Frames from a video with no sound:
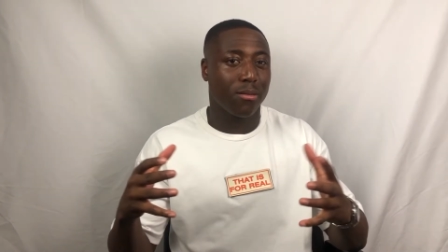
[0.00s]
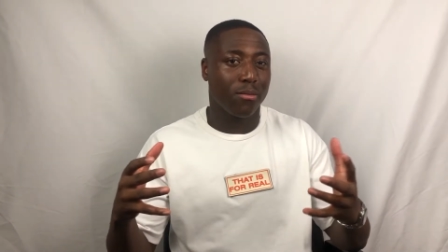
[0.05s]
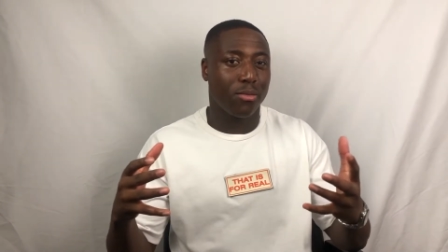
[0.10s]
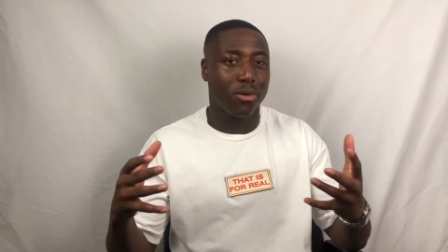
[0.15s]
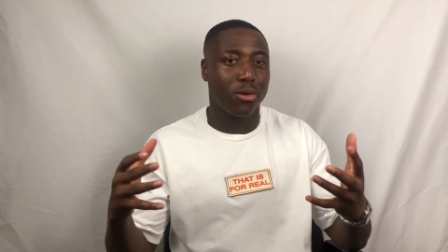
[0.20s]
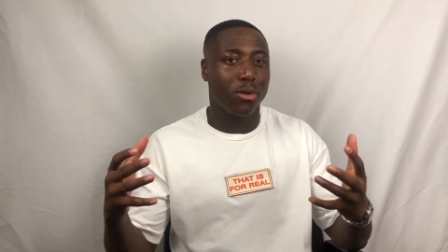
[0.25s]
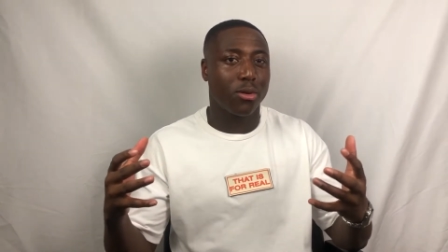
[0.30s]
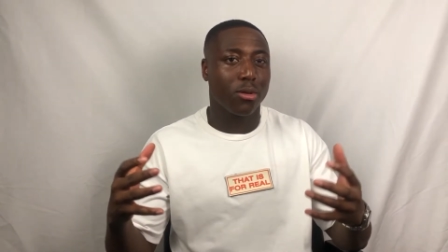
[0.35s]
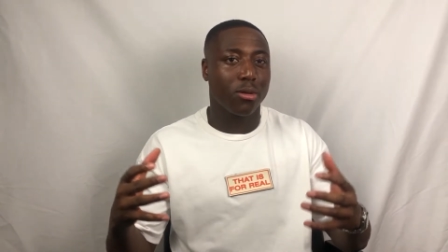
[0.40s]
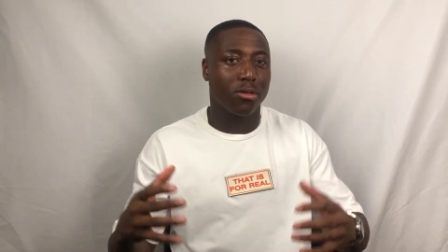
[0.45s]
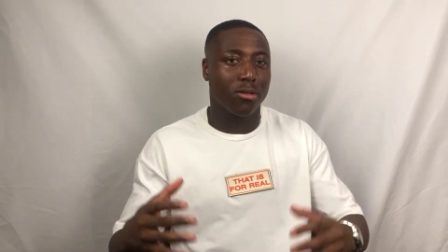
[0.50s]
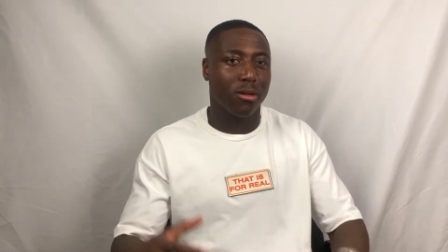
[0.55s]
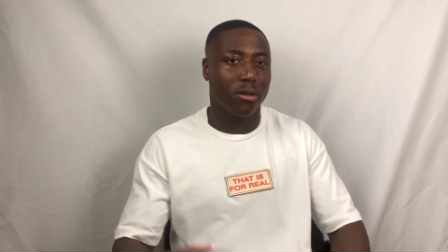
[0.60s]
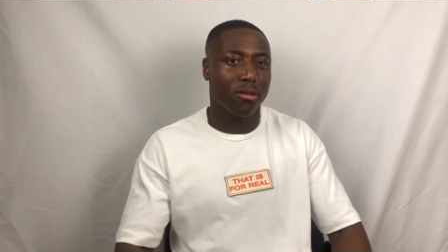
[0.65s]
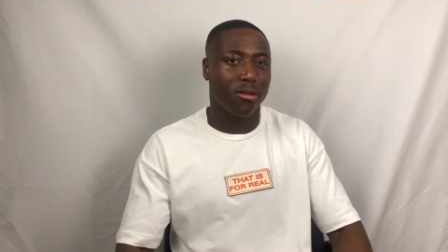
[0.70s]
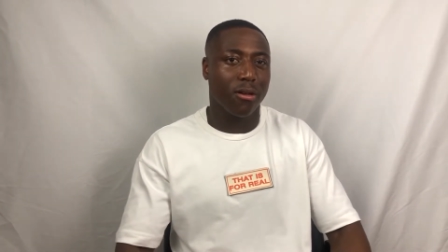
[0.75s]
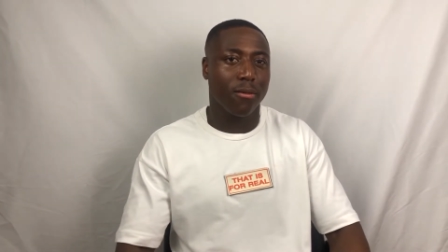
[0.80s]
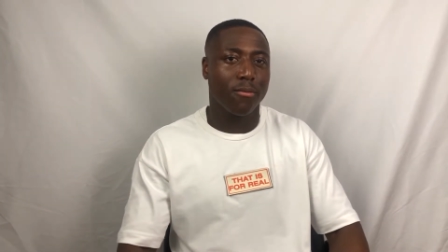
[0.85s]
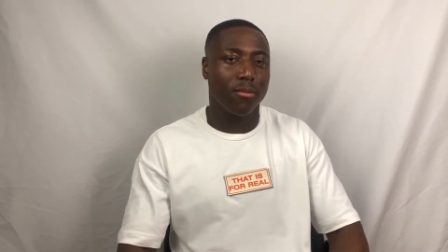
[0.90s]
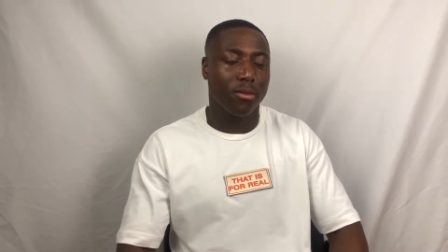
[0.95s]
put you in
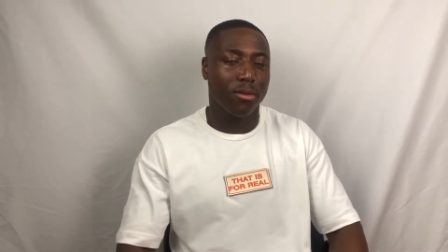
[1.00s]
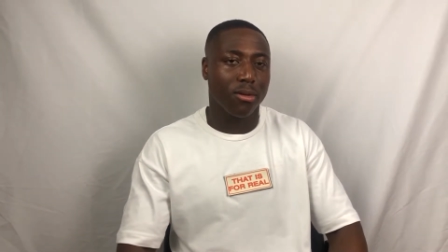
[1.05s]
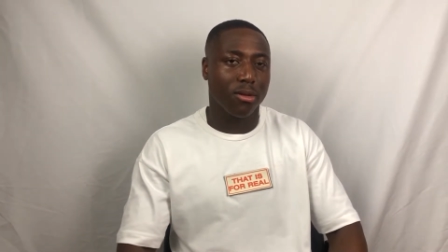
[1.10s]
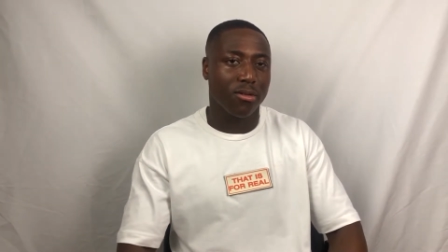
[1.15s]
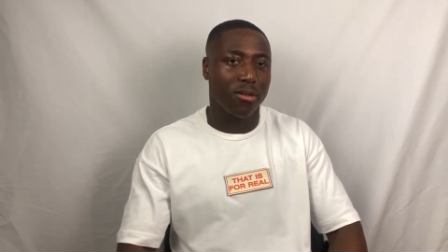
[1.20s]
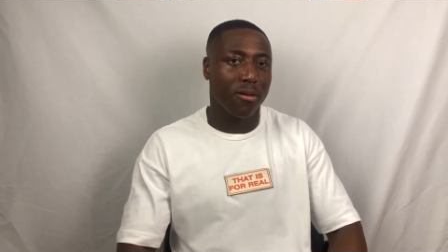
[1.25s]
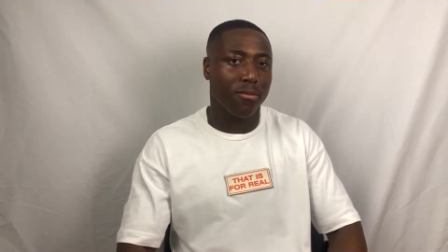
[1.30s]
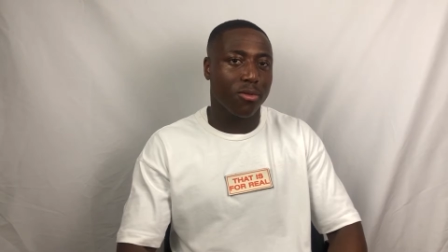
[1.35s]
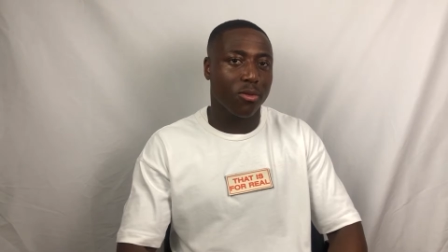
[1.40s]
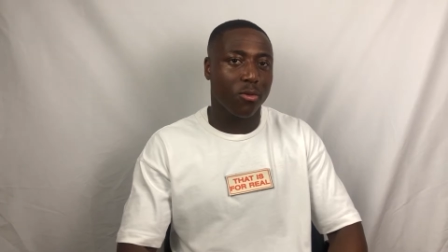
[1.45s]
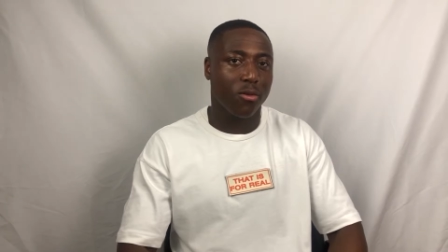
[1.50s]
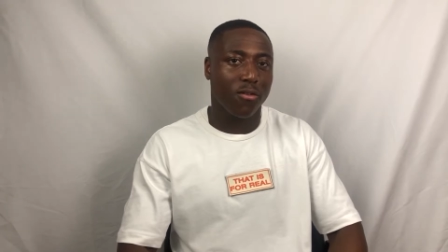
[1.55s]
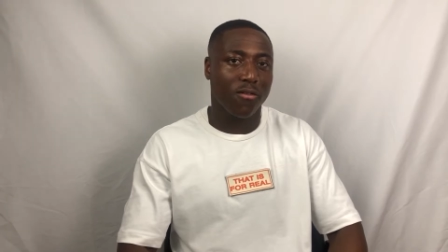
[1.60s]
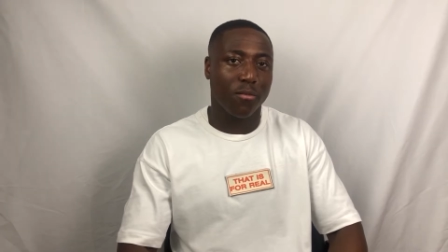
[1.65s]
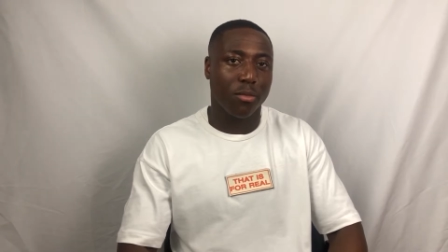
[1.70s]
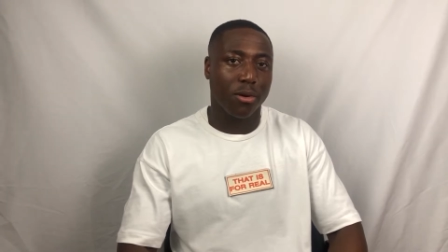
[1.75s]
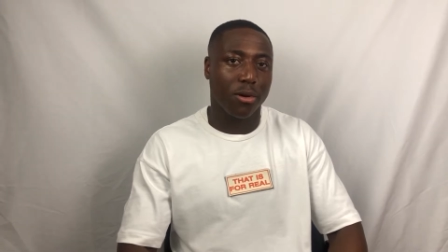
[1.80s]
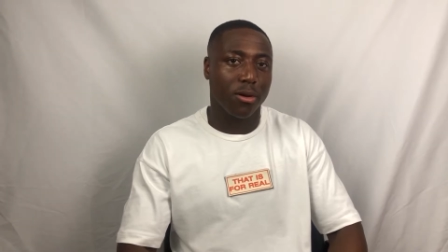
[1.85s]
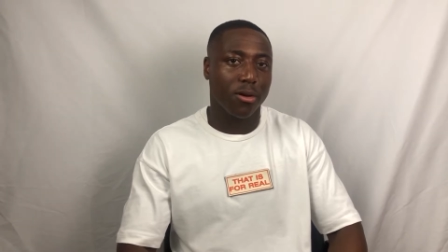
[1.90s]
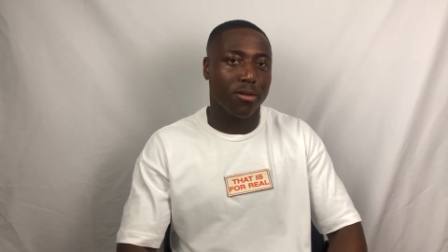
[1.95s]
some sort of
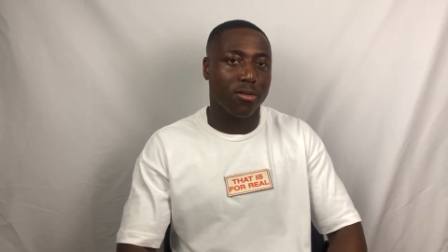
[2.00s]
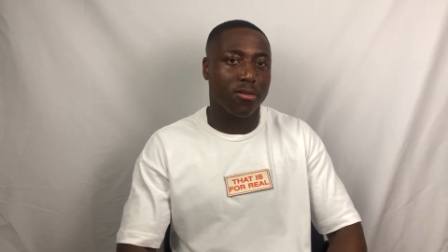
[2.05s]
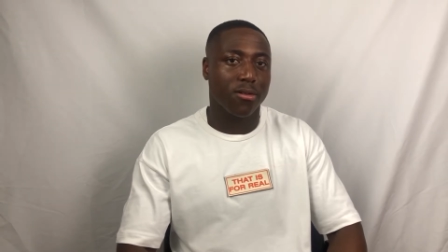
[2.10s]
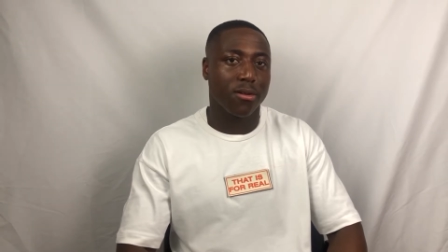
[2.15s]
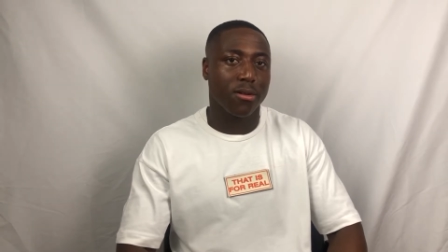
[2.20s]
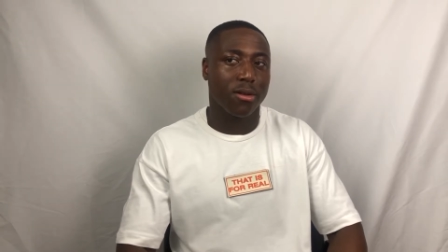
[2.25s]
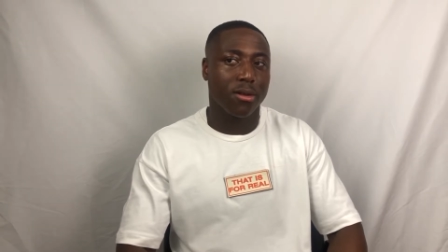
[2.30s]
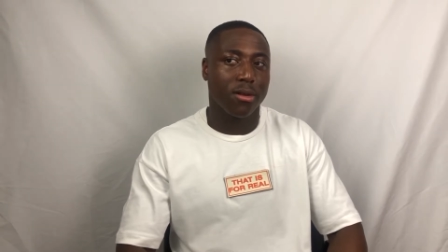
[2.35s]
box.